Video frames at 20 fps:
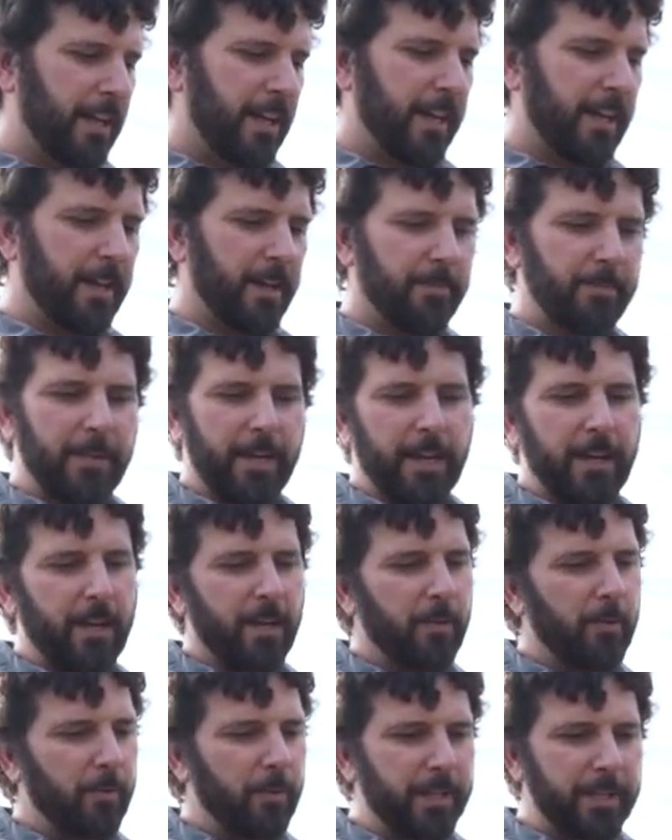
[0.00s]
Um,
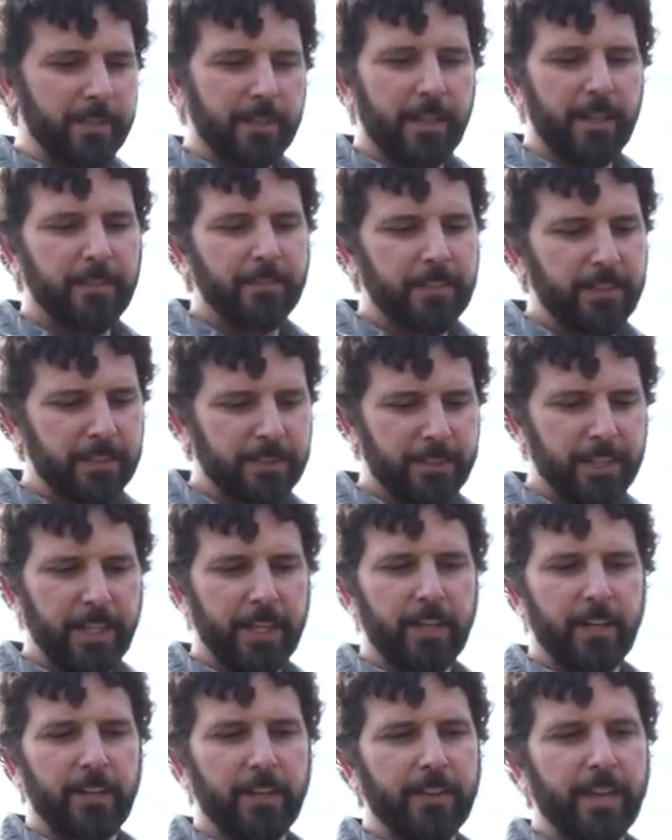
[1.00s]
we love to
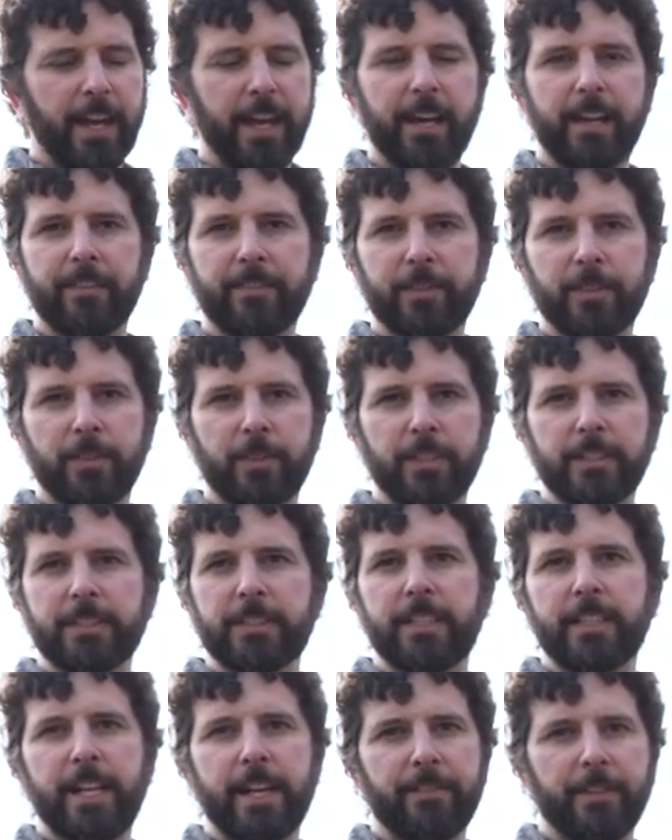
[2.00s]
share all that. Of
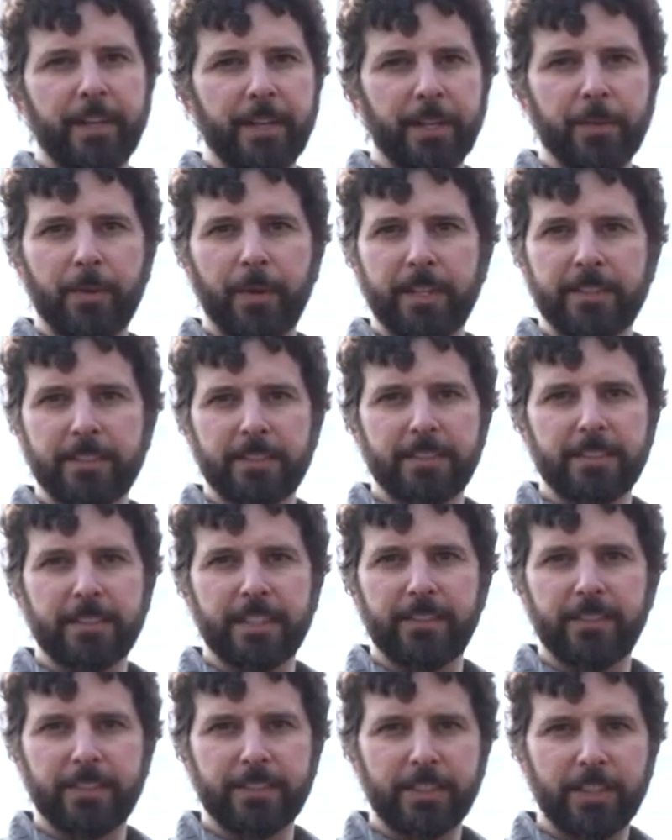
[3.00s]
course, if you have any questions,
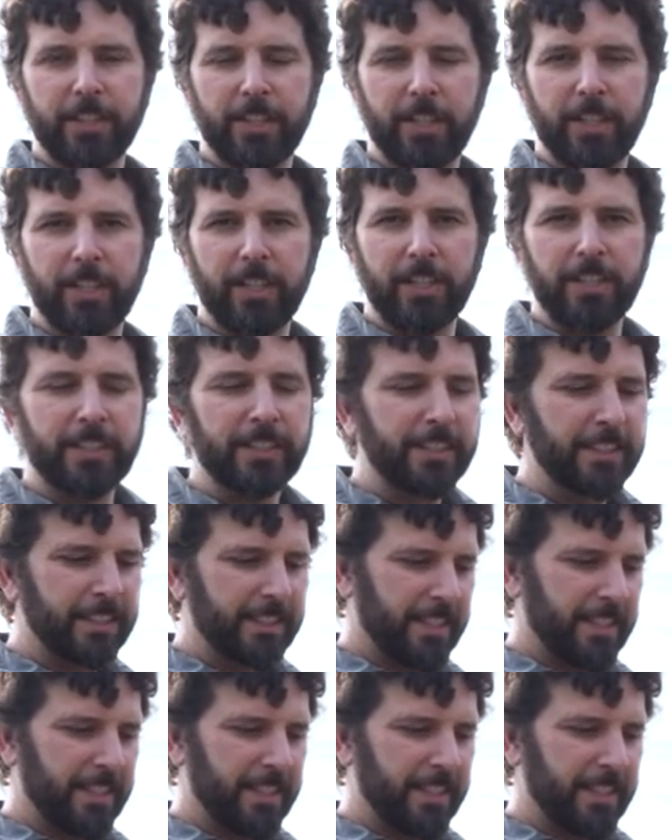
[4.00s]
give us a call.